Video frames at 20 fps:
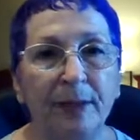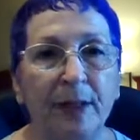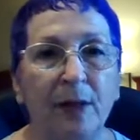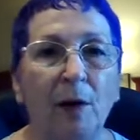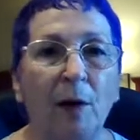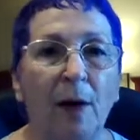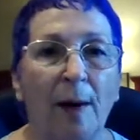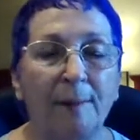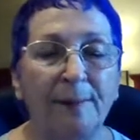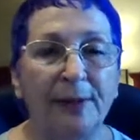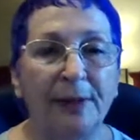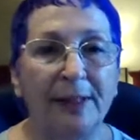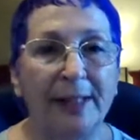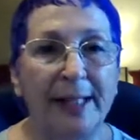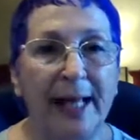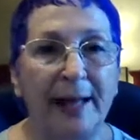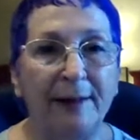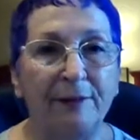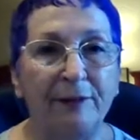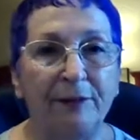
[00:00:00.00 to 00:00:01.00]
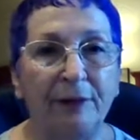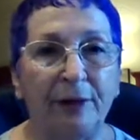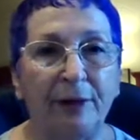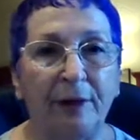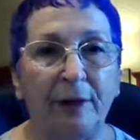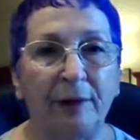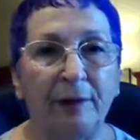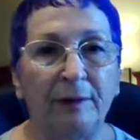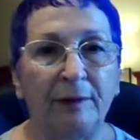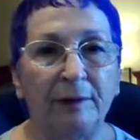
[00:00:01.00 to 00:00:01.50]
up to
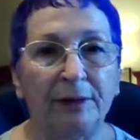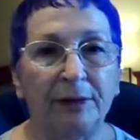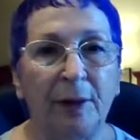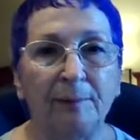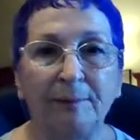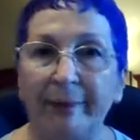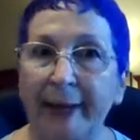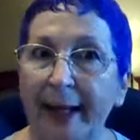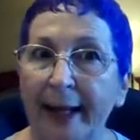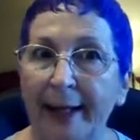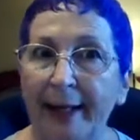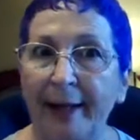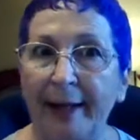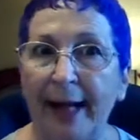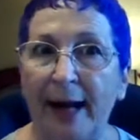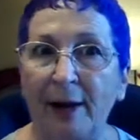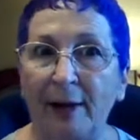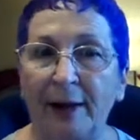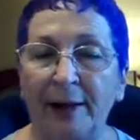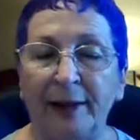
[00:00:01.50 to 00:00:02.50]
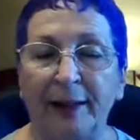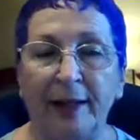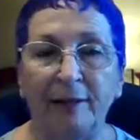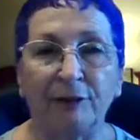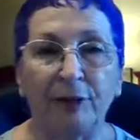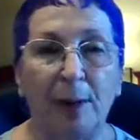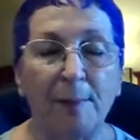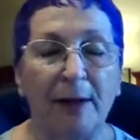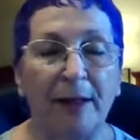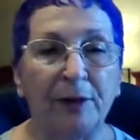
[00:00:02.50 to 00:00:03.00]
Denver. So I'm headed out on
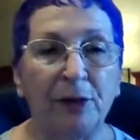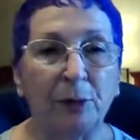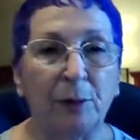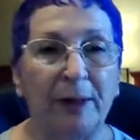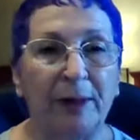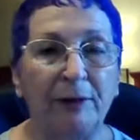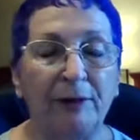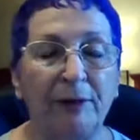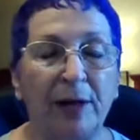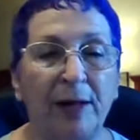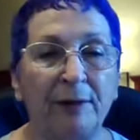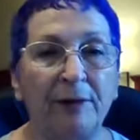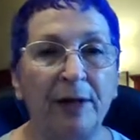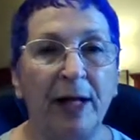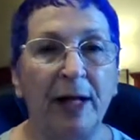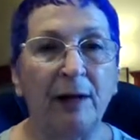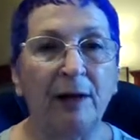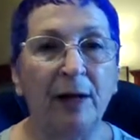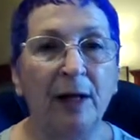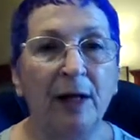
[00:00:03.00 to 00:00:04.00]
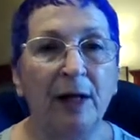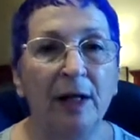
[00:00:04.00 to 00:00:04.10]
Denver. I'm on 25 now.